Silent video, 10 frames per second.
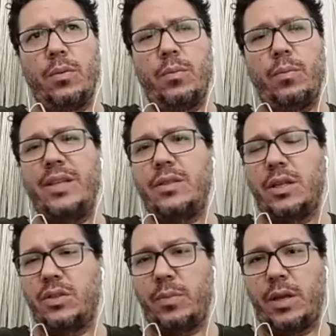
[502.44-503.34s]

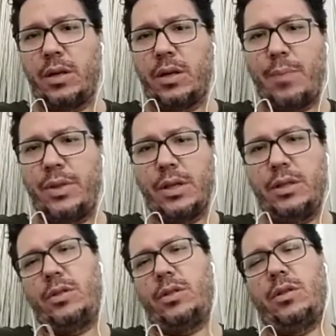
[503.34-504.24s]
businessmen, capitalists
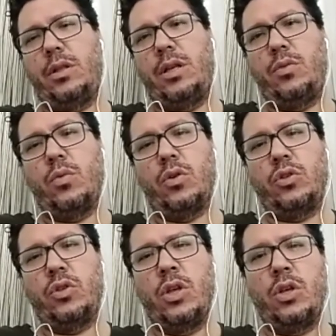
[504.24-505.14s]
did was
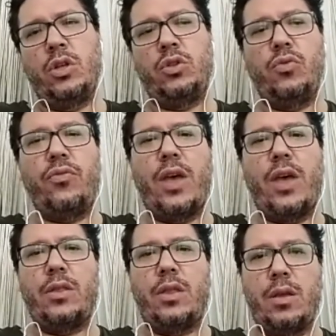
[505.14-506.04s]
to
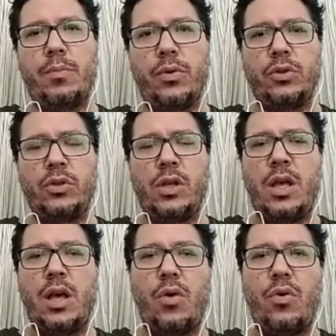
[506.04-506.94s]
fake the imports.
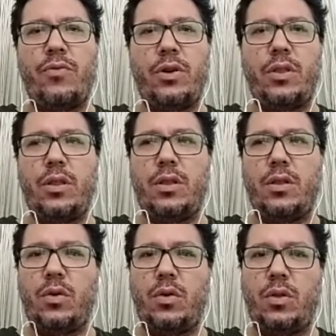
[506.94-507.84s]
However,
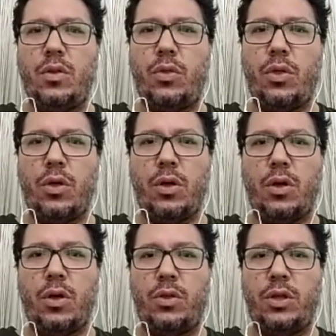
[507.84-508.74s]

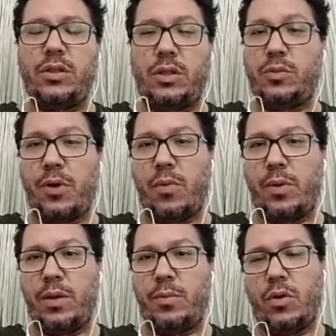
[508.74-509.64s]
this
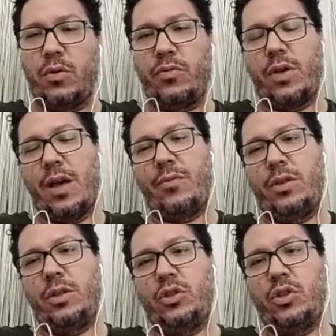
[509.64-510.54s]
problem of having
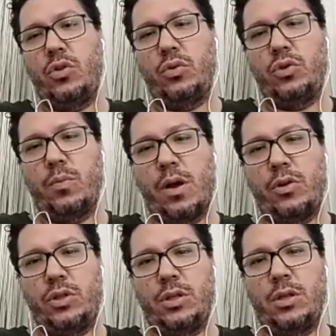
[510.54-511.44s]
this huge
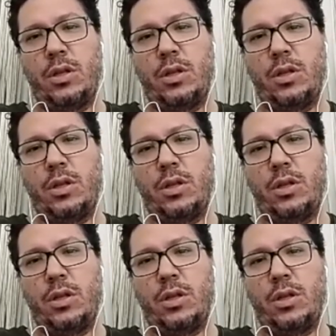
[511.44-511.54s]
margin